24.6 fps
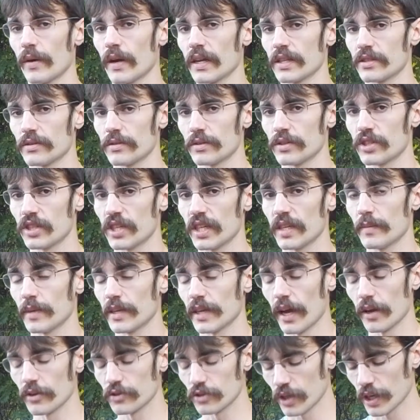out to a gym, and
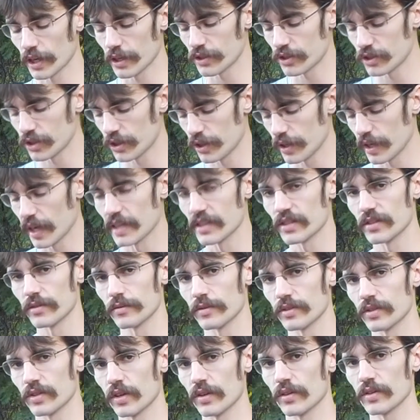I'll try to show you guys the
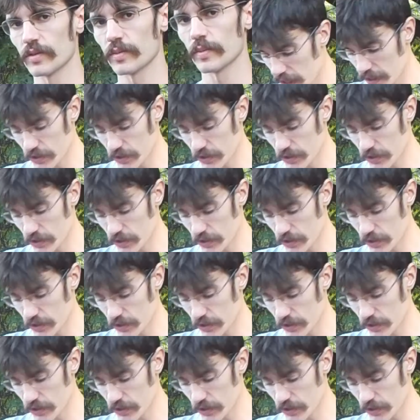results.